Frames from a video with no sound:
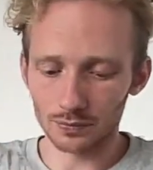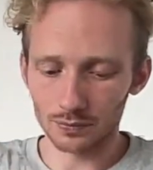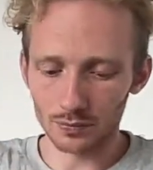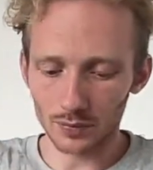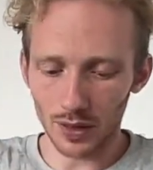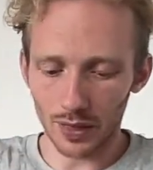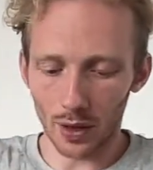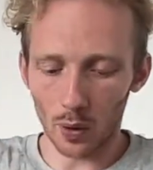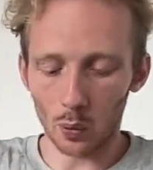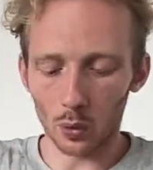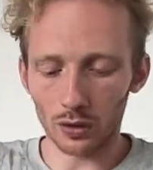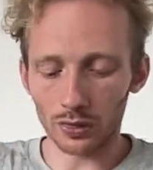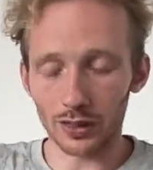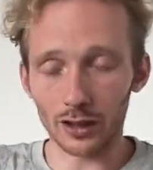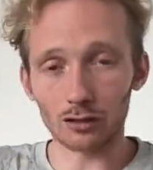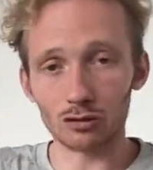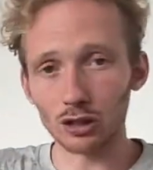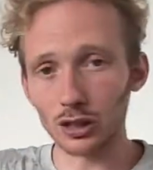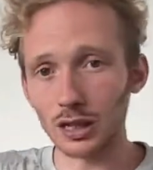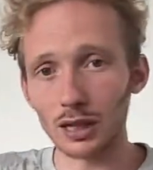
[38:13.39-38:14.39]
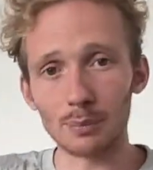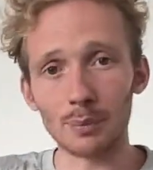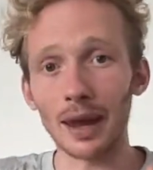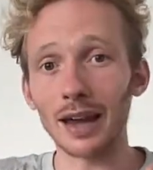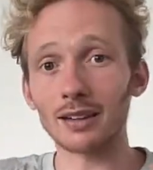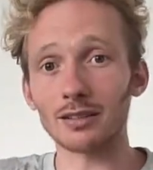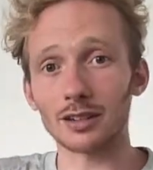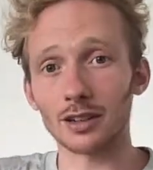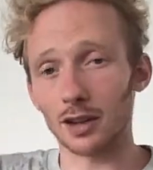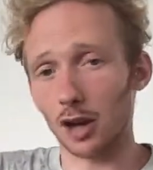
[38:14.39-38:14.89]
and that one thing really
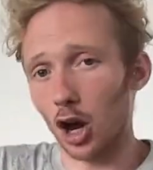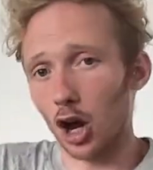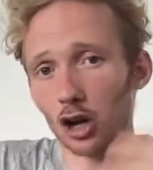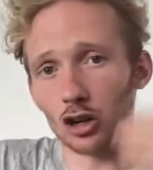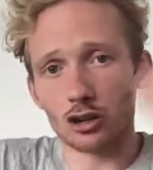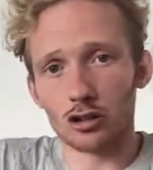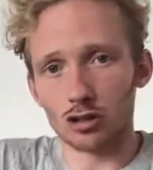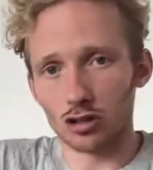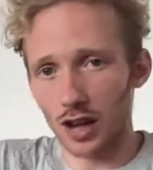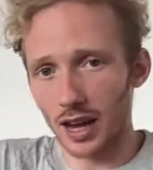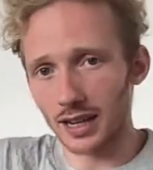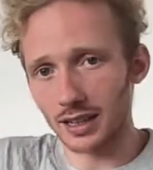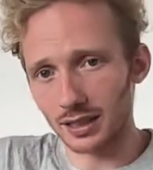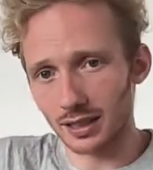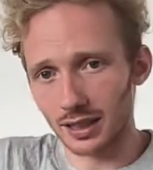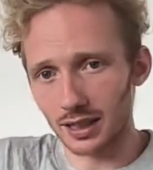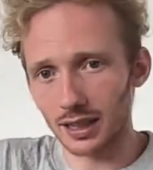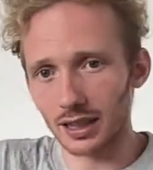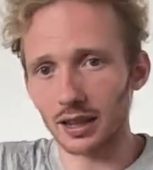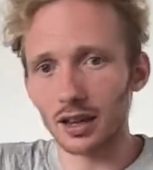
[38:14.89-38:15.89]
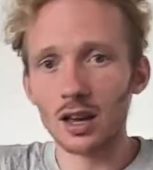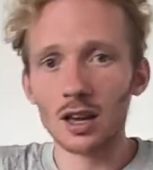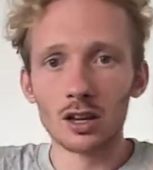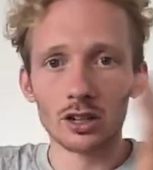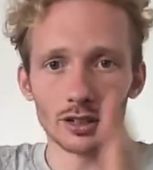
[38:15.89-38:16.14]
makes it a great tea.